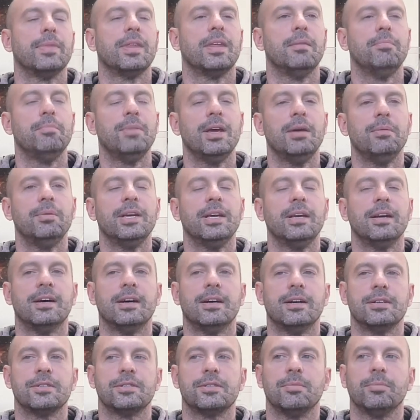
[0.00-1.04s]
maybe
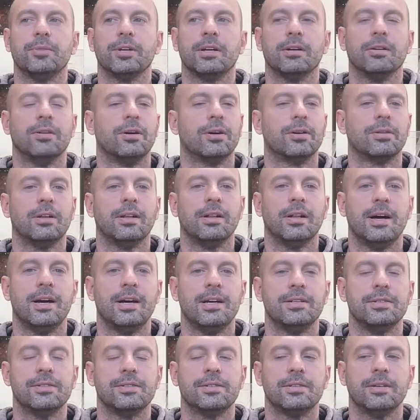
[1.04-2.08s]
something along the
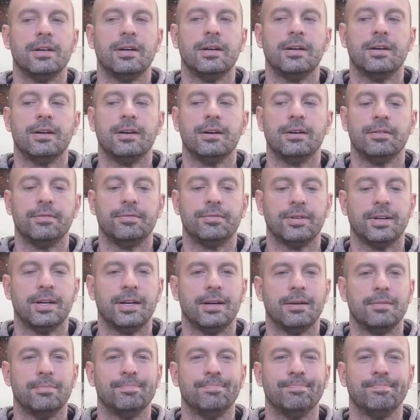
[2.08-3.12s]
lines
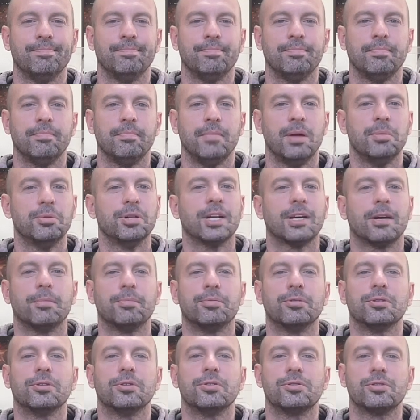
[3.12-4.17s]
of maybe like a
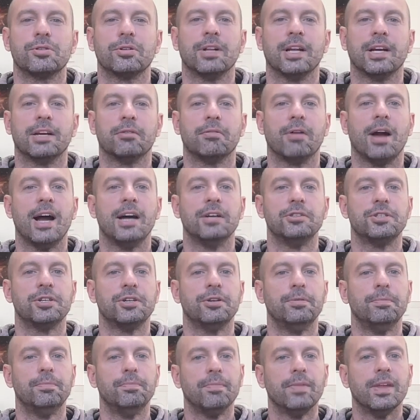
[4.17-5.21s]
producer like
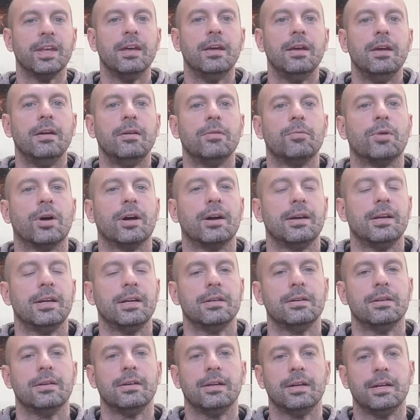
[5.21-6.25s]
Gradu, where
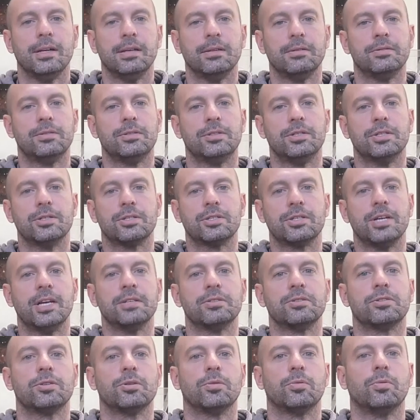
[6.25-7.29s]
he just
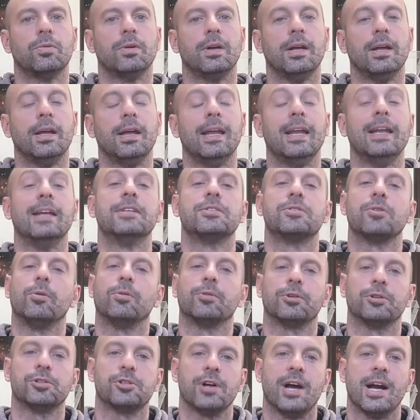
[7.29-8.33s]
tends to, in his
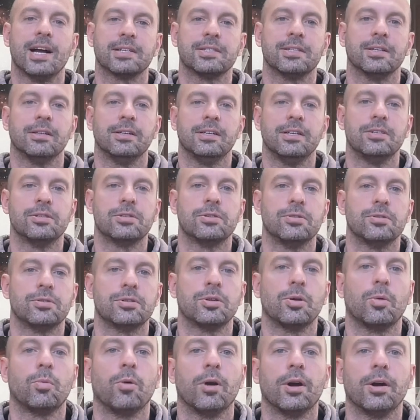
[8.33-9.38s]
older tracks at least, used
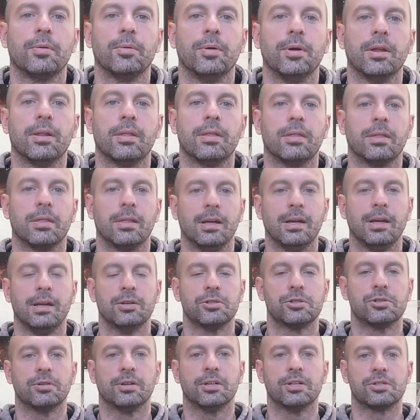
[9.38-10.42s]
to work with the
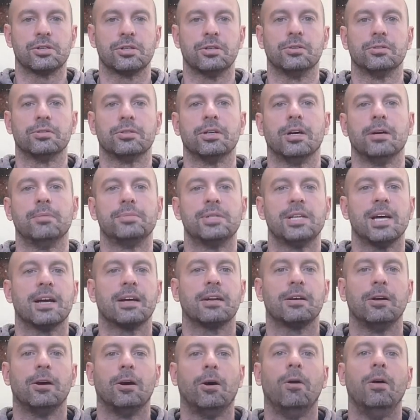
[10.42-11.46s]
traditional dub
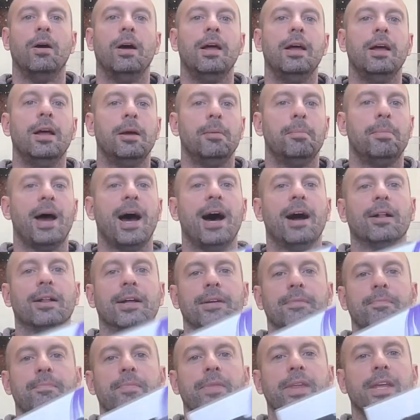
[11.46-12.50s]
techno
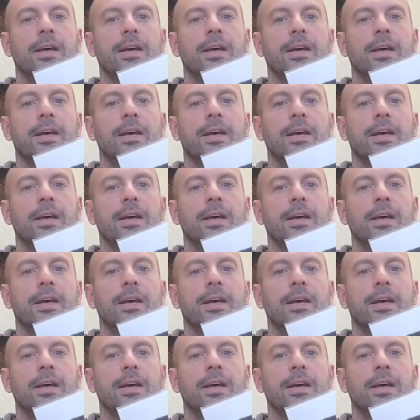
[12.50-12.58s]
palette.